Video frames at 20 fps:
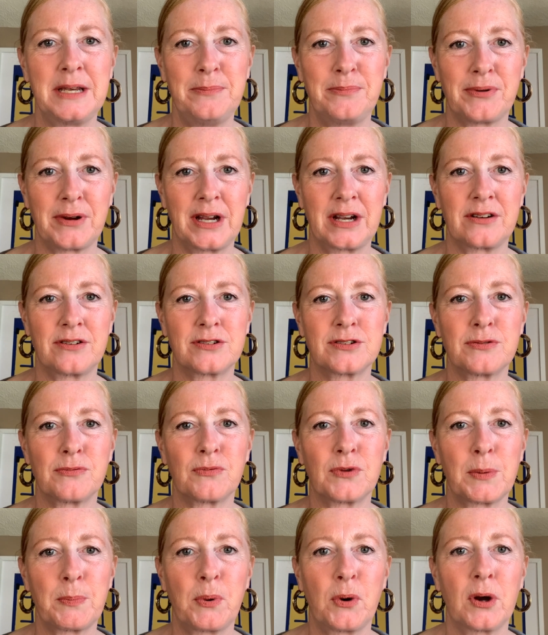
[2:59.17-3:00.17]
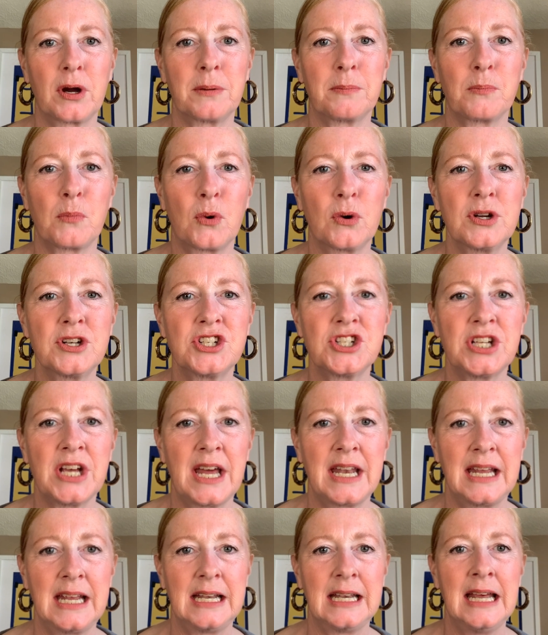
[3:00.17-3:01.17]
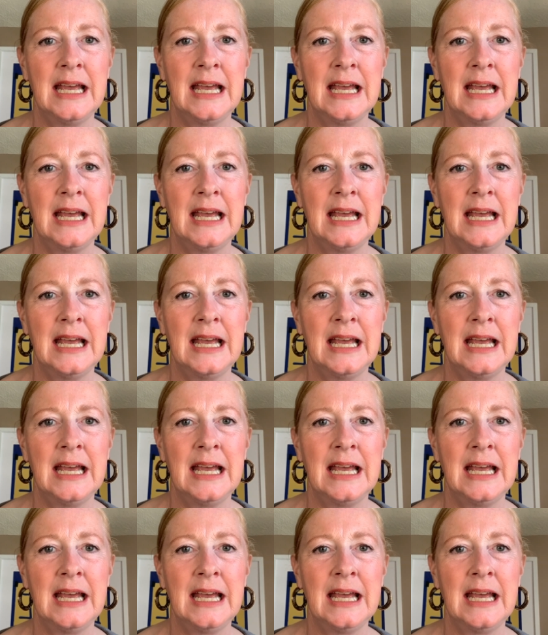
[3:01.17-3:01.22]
breeders report more shedding